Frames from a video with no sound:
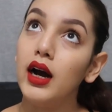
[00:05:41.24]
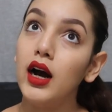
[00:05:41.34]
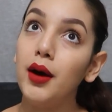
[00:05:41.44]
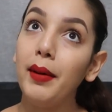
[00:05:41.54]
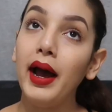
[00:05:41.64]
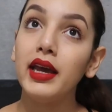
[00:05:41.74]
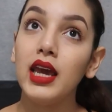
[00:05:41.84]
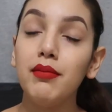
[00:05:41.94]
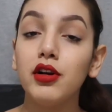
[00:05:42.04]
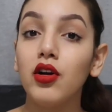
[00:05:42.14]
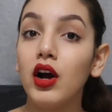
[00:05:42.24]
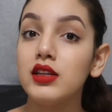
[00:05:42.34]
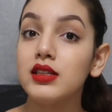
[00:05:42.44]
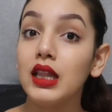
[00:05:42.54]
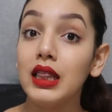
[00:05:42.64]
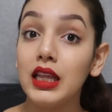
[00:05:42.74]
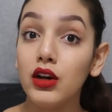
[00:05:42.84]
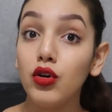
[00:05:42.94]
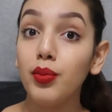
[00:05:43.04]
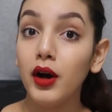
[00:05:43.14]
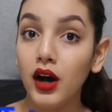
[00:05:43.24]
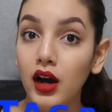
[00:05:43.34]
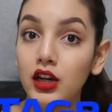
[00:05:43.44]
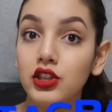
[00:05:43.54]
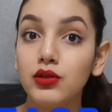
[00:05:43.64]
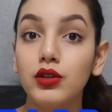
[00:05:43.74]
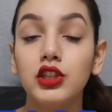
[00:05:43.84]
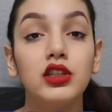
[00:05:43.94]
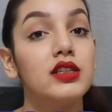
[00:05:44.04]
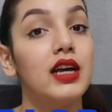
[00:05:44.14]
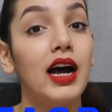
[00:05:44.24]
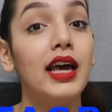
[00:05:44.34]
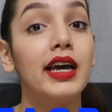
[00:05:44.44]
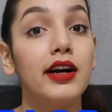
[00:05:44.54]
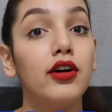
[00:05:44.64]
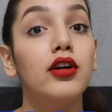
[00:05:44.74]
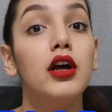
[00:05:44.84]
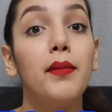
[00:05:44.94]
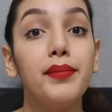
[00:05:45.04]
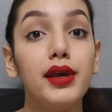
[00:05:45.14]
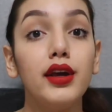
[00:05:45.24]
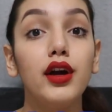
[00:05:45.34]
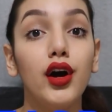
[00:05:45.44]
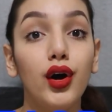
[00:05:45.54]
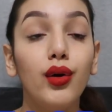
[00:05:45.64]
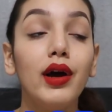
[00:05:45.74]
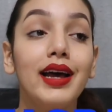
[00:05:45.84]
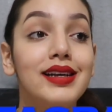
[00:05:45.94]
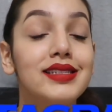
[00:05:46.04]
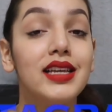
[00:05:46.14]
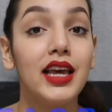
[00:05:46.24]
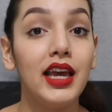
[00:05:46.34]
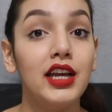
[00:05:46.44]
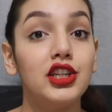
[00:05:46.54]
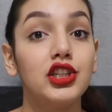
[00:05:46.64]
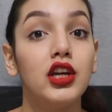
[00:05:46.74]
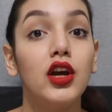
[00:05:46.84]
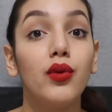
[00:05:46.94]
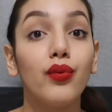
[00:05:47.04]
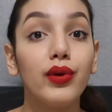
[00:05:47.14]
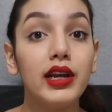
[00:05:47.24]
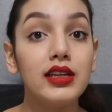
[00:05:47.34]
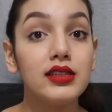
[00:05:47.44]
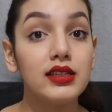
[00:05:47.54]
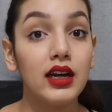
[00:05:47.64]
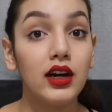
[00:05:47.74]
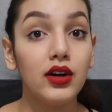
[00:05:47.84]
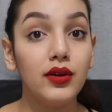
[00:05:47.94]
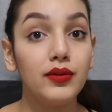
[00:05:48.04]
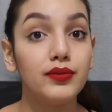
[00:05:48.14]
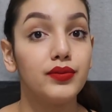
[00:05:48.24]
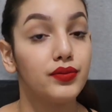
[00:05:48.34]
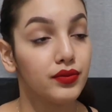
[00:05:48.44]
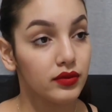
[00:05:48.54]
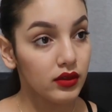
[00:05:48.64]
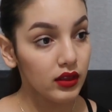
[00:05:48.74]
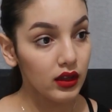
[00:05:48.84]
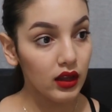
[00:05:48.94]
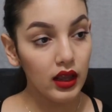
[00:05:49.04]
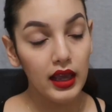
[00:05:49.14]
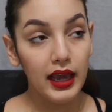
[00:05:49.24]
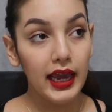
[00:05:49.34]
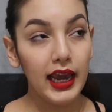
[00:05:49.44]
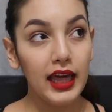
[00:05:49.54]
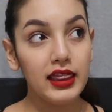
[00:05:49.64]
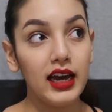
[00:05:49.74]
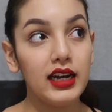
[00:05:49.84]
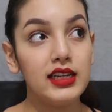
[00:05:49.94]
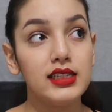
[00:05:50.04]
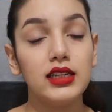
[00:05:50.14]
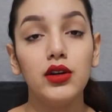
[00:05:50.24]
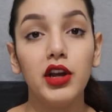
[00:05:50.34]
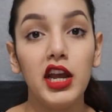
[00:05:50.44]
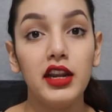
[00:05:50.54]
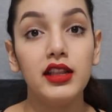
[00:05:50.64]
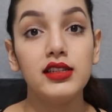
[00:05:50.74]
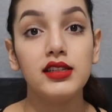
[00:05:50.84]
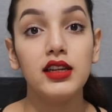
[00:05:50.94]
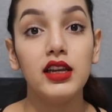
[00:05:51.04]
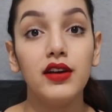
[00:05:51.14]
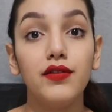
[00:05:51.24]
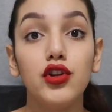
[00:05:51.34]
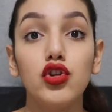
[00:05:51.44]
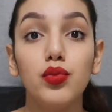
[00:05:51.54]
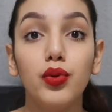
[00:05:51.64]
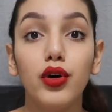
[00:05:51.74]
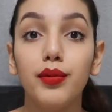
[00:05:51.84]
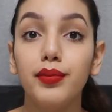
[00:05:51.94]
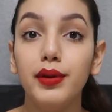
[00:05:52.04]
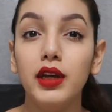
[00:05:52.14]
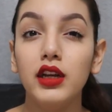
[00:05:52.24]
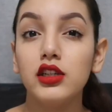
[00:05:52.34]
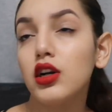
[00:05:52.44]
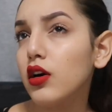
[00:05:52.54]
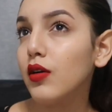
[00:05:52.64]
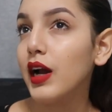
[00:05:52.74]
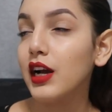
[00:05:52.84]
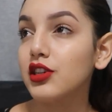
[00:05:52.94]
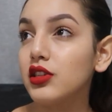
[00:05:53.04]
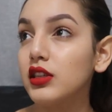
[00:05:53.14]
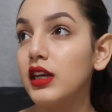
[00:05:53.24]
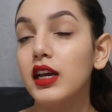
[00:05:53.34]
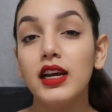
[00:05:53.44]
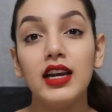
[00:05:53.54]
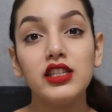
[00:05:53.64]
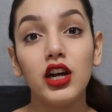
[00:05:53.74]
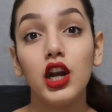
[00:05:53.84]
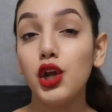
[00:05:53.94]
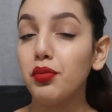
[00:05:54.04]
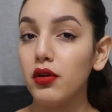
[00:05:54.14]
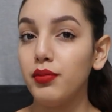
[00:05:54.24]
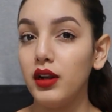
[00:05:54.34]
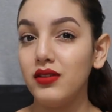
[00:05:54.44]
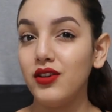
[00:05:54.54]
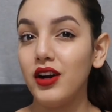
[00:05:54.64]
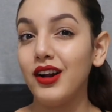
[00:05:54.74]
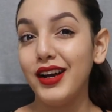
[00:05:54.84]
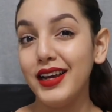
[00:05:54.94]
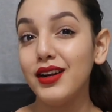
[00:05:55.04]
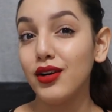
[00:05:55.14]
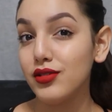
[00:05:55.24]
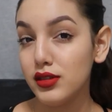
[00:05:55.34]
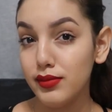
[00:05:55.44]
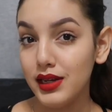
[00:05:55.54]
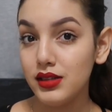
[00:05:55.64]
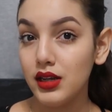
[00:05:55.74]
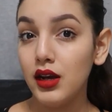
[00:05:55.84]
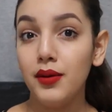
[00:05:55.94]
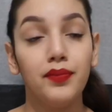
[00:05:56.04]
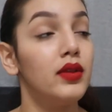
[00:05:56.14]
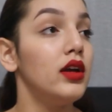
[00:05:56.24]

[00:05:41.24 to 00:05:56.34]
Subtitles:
I came across Lil Posh, which is ILPOSH resell, and that is located in the city of Newport Beach, or actually it's on Newport Boulevard in Costa Mesa.